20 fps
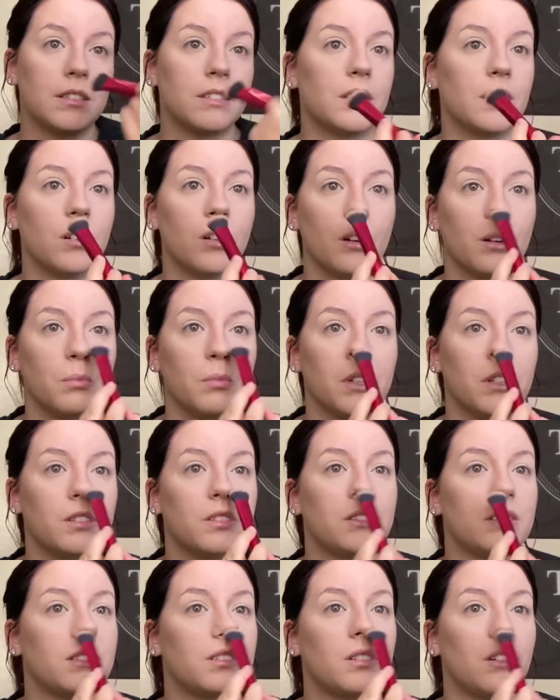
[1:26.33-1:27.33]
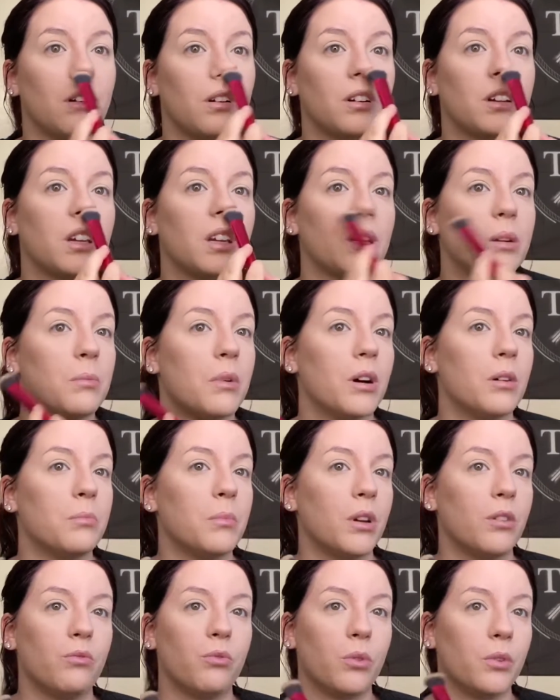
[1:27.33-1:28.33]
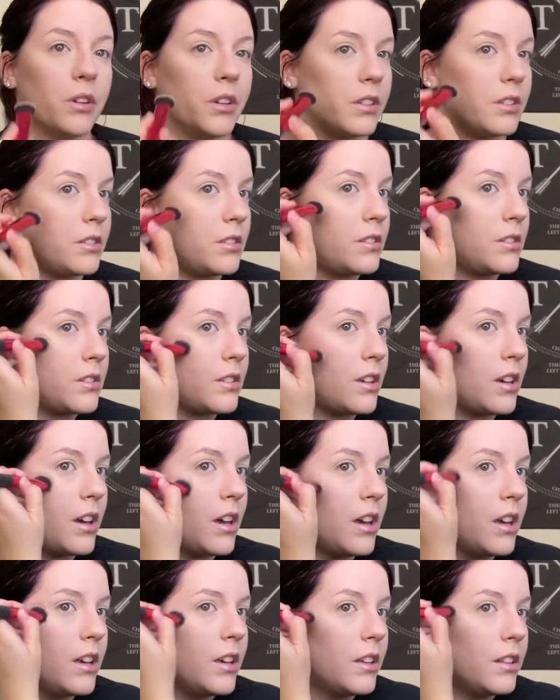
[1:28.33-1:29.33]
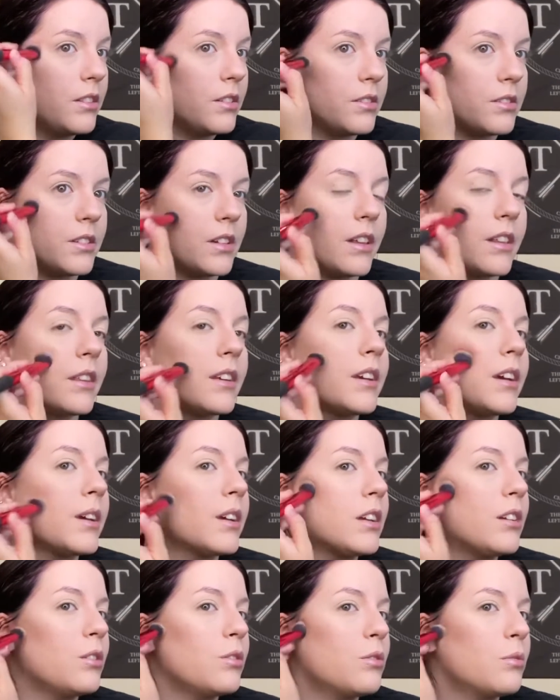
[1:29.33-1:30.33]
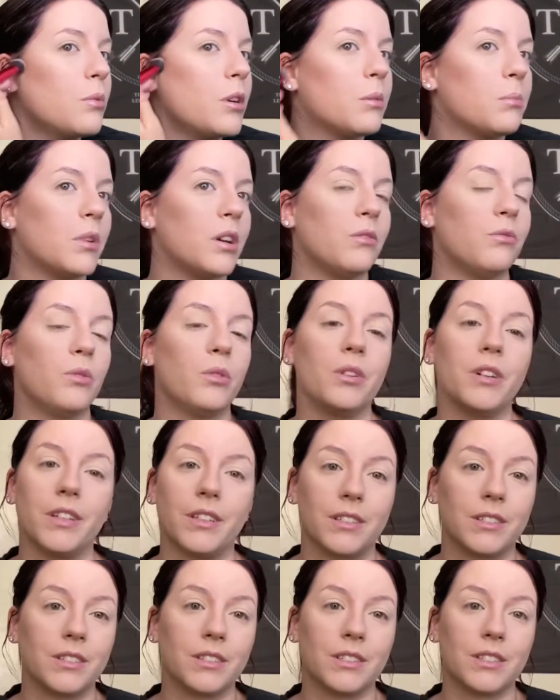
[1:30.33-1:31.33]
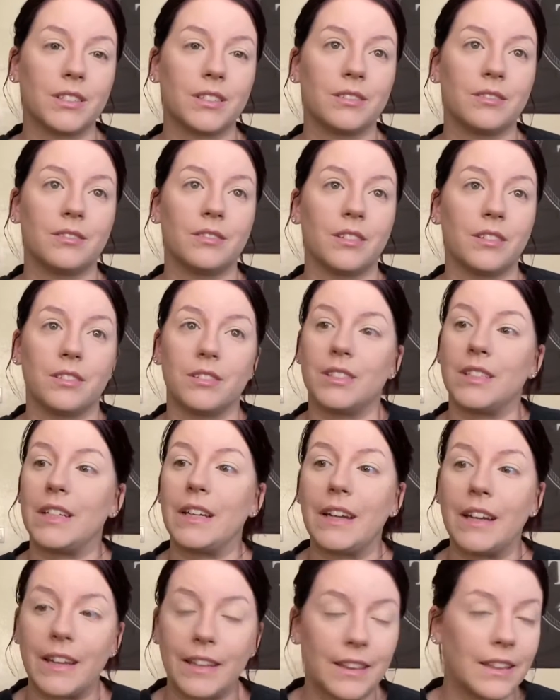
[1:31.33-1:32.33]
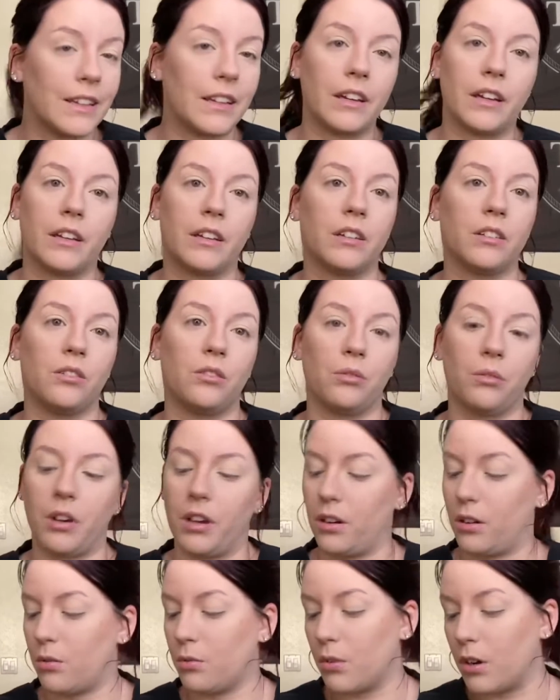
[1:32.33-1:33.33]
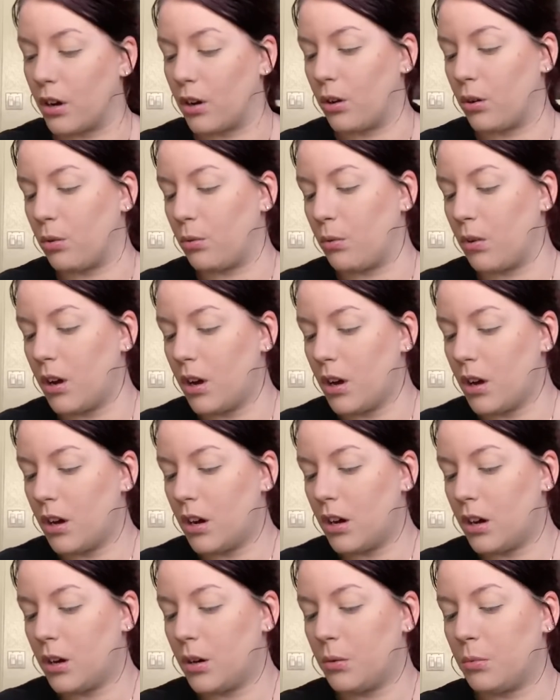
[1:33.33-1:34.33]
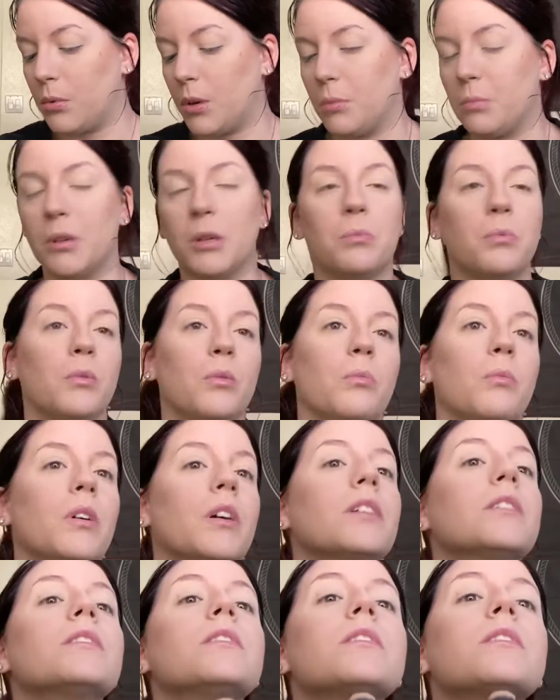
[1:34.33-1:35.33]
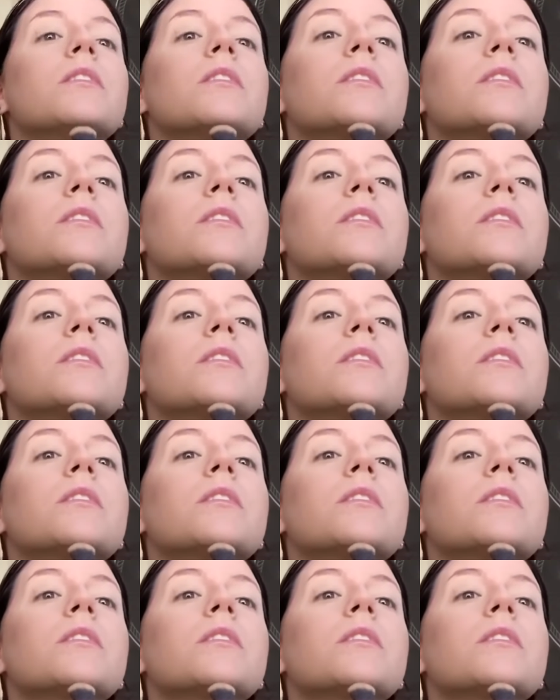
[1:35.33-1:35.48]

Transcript: comments talking about my voice there's nothing I can do about my voice. There's nothing I can do. I don't know what people want,